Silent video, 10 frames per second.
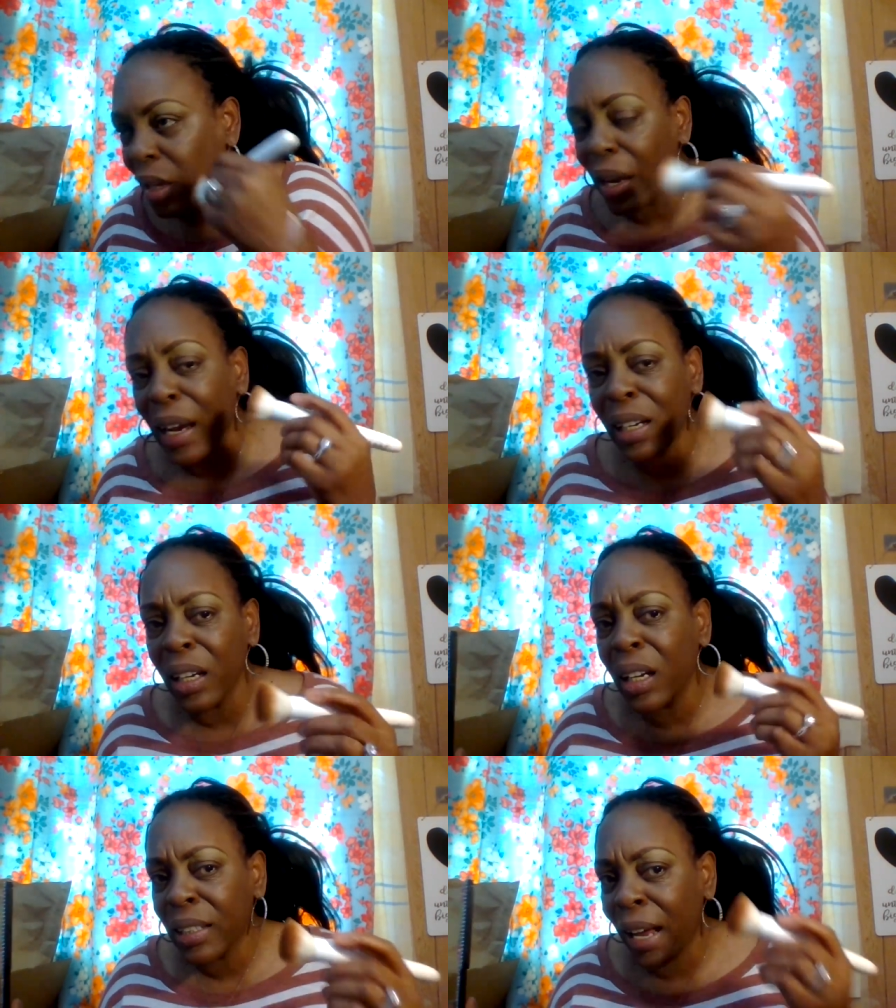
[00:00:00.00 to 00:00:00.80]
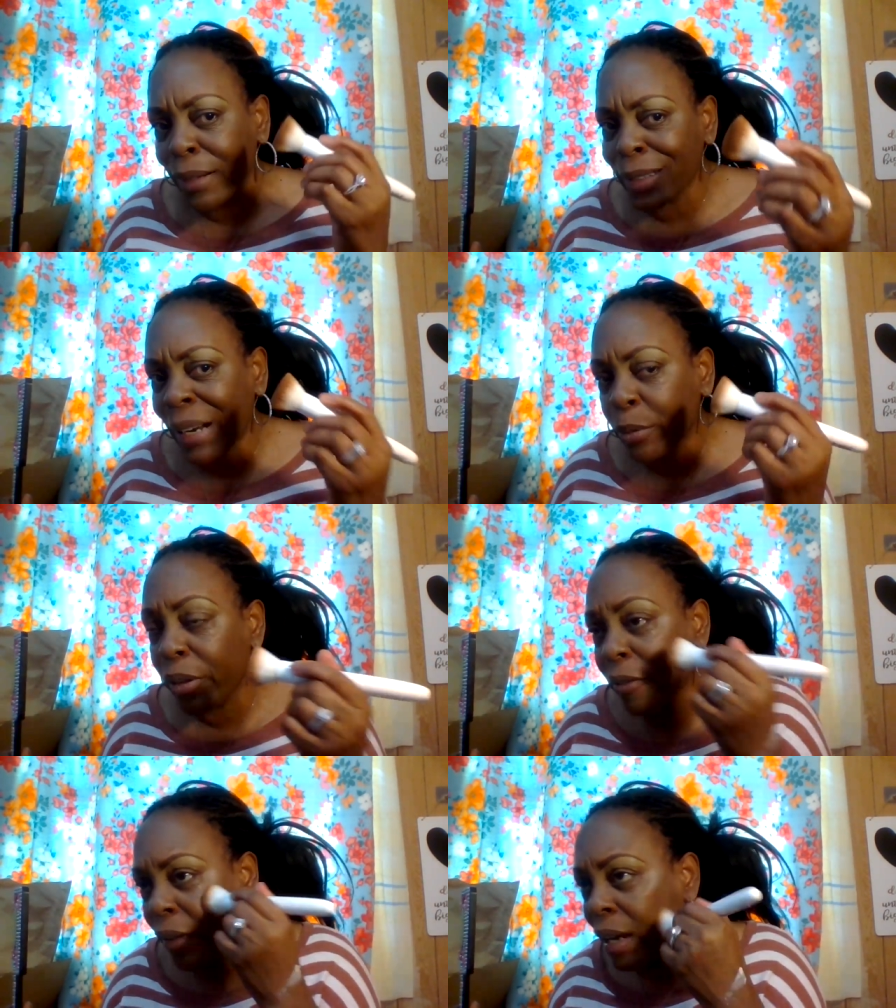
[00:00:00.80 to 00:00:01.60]
it does have that type of
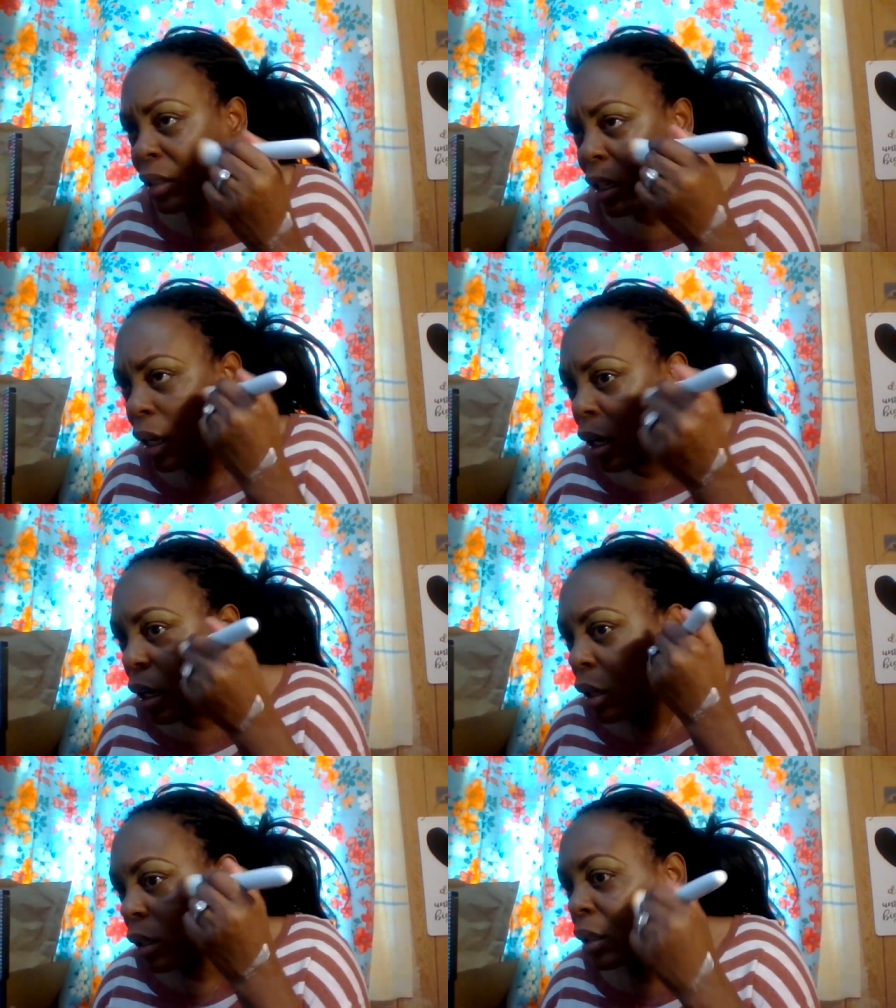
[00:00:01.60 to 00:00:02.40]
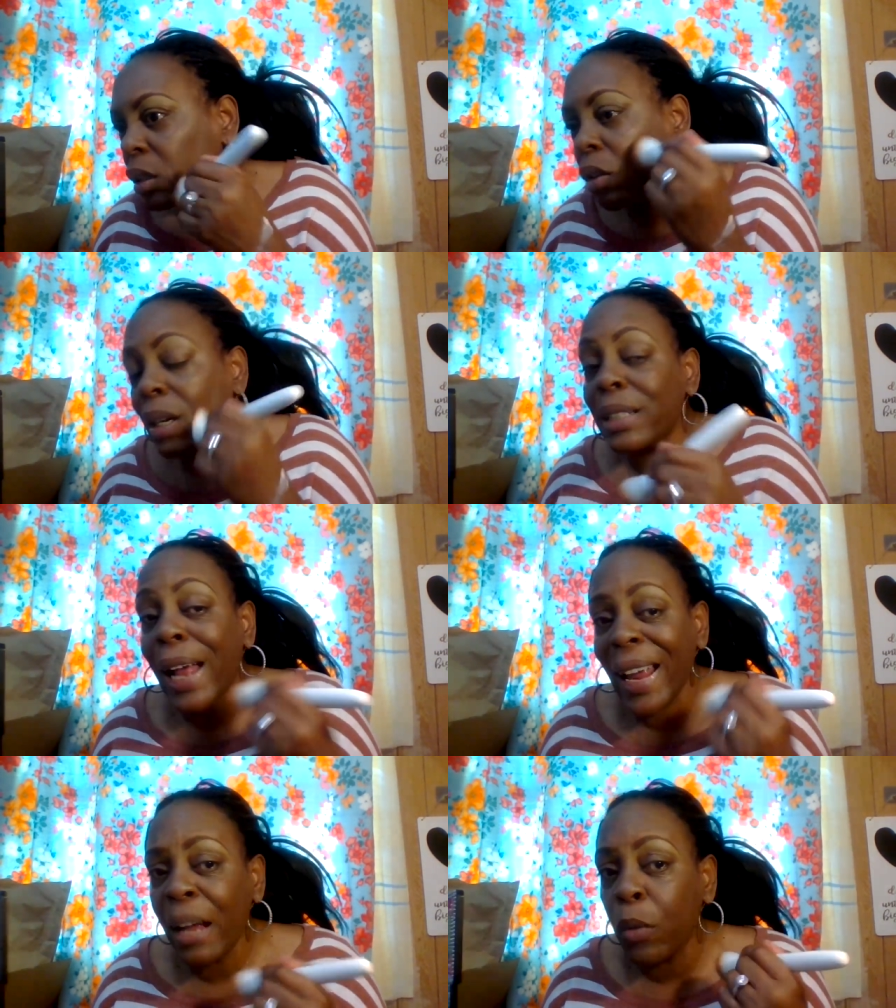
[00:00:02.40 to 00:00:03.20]
effect you know because
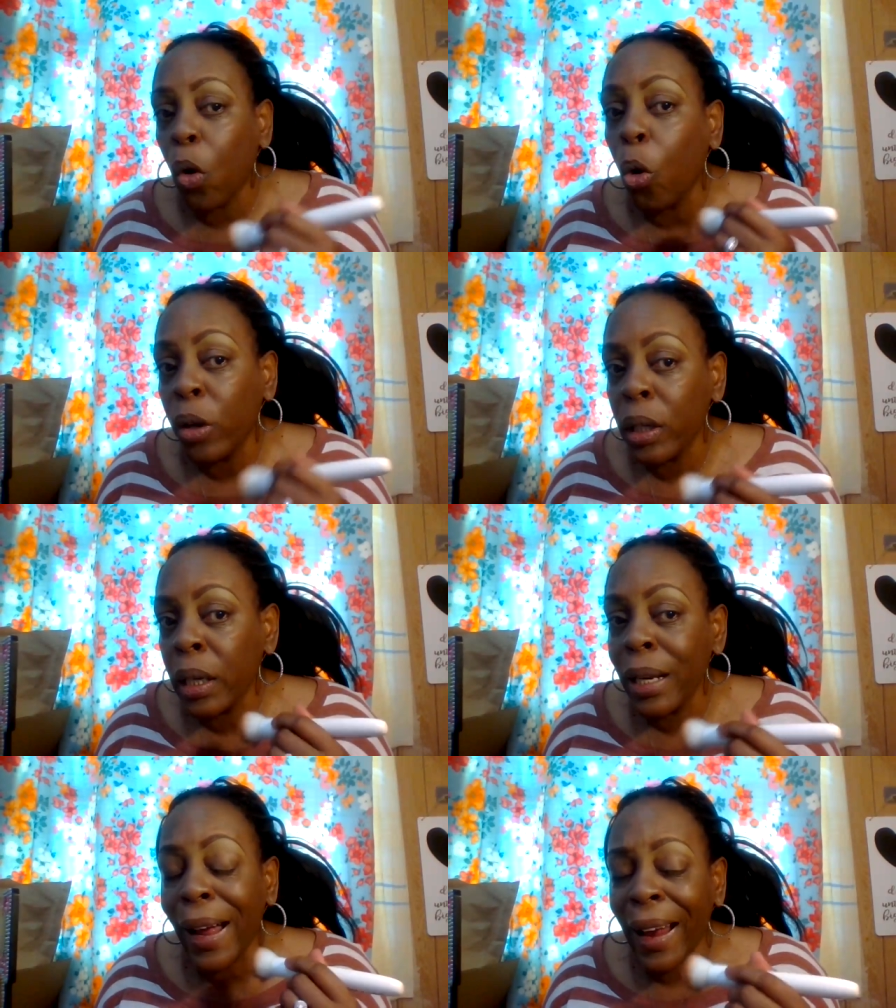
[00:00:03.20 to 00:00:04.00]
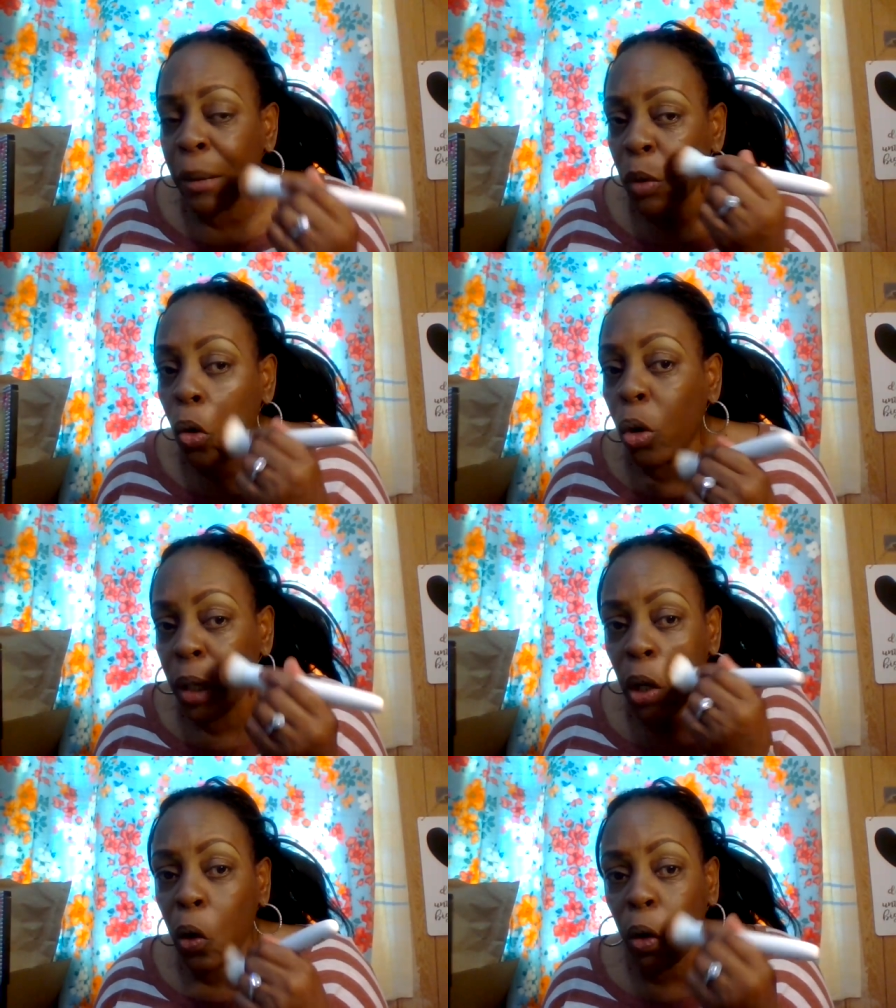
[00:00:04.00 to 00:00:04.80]
i am an oily i am an oily
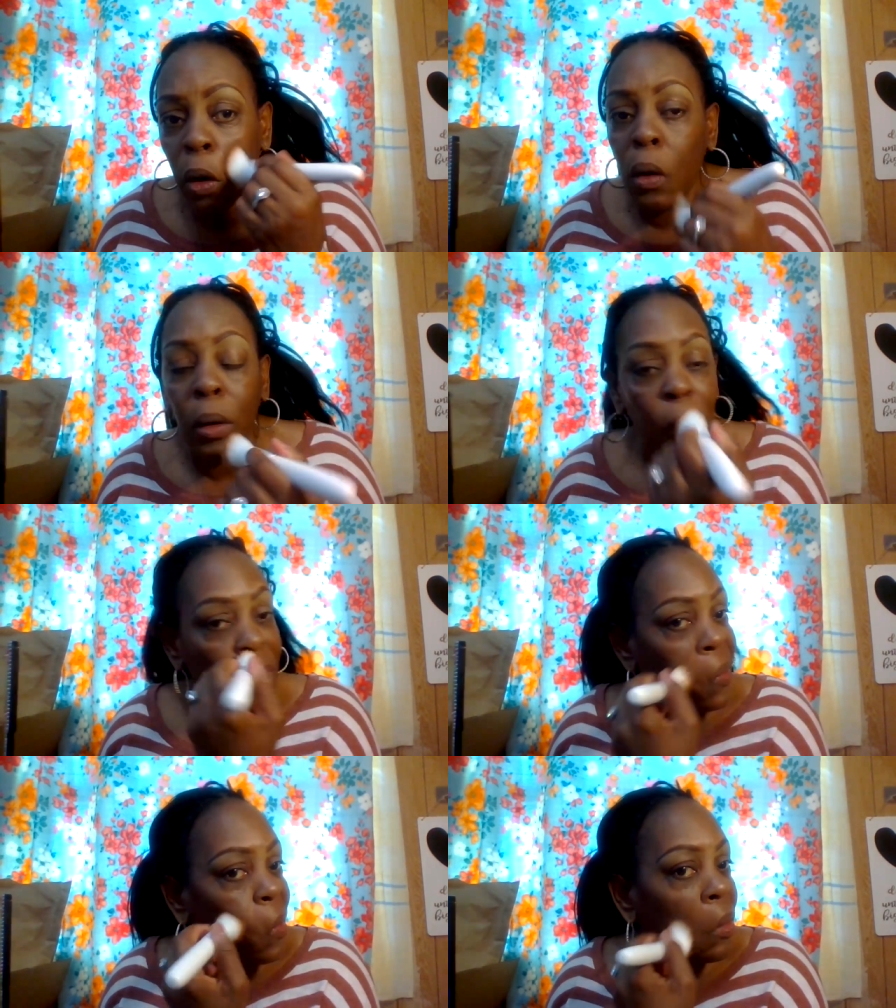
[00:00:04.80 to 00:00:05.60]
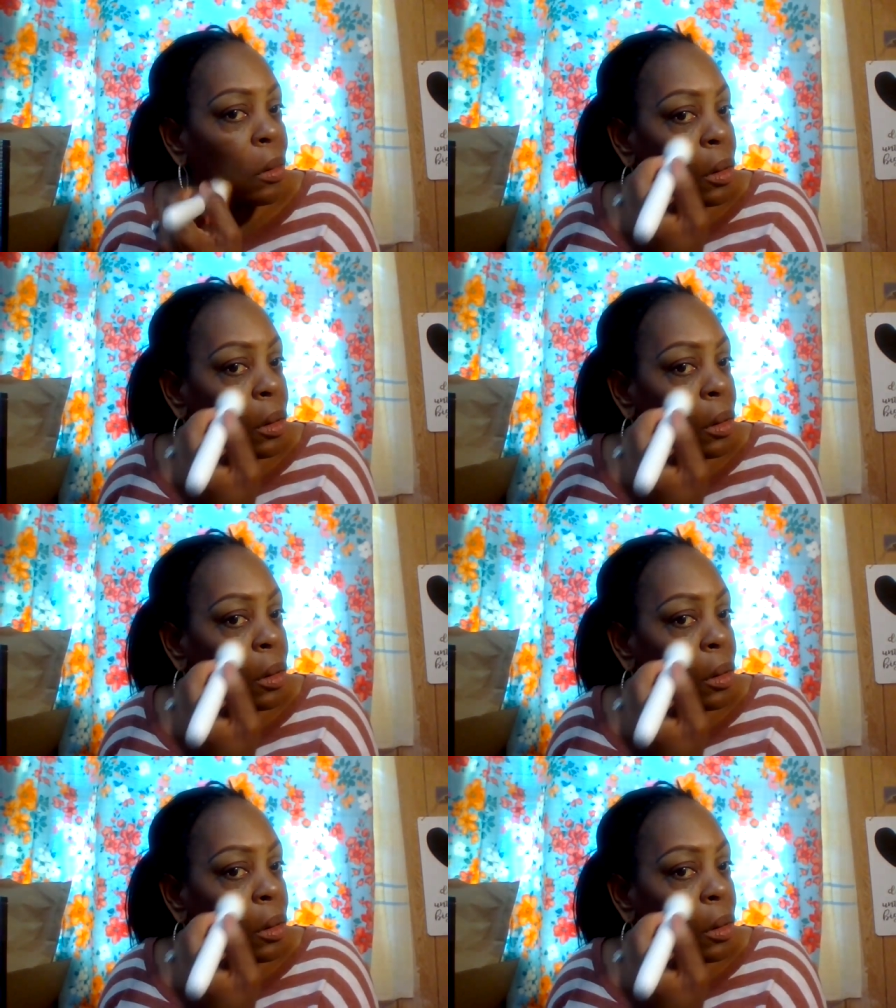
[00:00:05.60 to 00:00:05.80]
girl you know